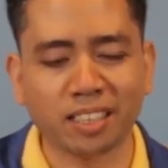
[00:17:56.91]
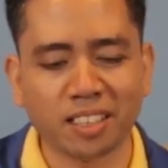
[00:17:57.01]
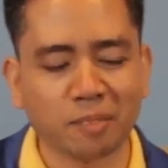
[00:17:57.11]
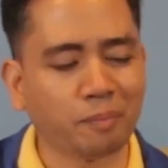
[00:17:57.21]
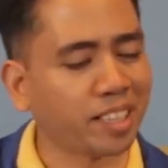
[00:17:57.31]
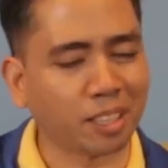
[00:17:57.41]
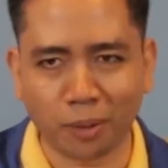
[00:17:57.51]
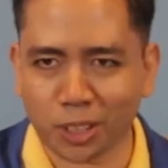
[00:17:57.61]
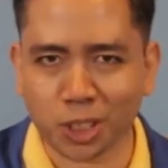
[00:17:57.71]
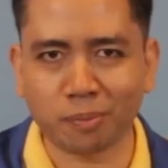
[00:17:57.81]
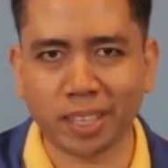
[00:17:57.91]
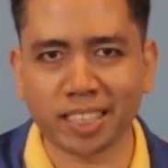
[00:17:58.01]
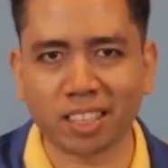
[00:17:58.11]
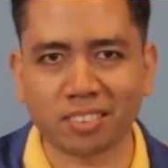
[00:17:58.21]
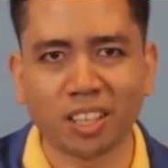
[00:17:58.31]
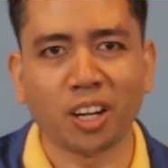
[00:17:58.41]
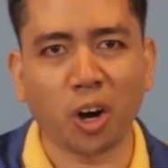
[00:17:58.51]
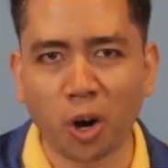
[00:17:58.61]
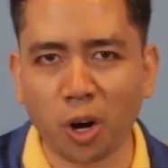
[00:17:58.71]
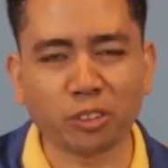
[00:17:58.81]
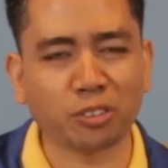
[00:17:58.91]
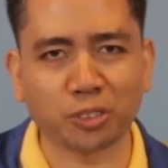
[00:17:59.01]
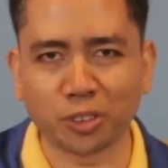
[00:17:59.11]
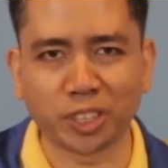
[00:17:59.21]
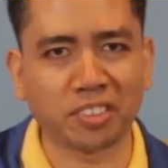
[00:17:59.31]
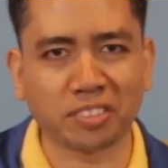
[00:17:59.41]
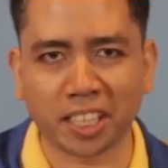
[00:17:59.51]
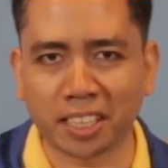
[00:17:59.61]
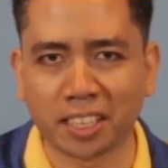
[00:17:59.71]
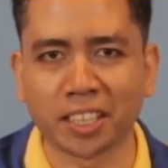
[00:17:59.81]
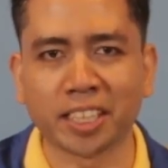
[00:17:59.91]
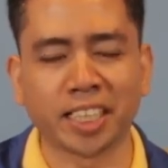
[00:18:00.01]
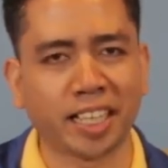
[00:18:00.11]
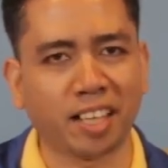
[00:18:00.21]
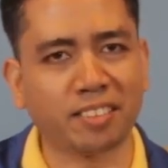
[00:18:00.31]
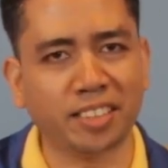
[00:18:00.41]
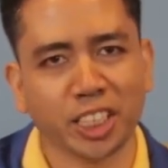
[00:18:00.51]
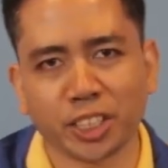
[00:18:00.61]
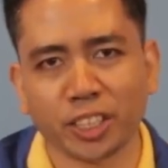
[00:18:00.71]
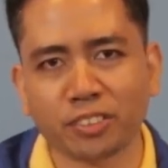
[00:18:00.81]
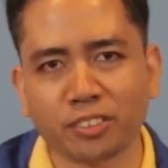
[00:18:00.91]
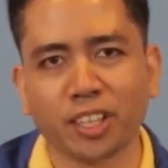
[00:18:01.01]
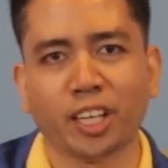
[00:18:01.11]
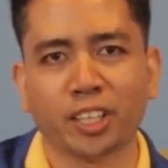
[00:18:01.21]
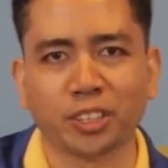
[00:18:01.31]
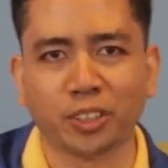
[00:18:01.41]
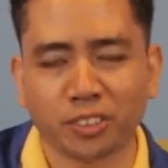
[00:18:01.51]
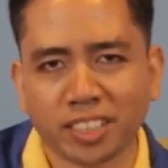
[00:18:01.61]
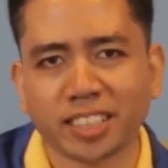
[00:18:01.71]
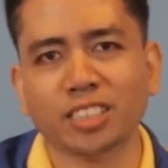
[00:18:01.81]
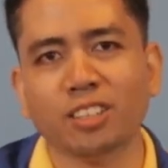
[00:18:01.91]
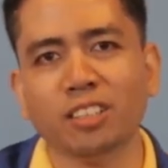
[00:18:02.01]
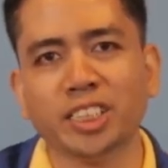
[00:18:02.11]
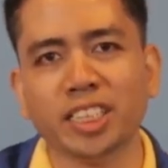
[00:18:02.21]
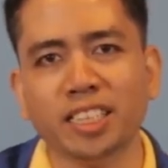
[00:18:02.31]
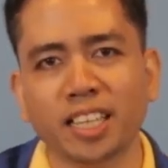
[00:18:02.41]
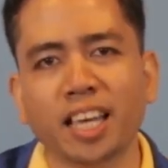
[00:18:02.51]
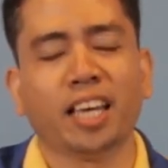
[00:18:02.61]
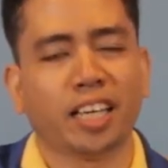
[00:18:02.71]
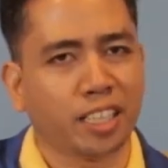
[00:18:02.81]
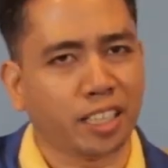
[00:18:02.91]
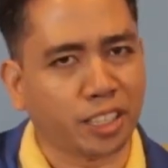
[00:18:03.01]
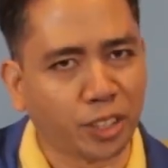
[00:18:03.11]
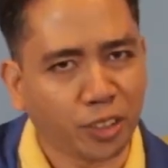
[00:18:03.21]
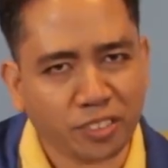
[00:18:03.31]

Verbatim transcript: But the bottom line is all students can learn. And as teachers, using technology, using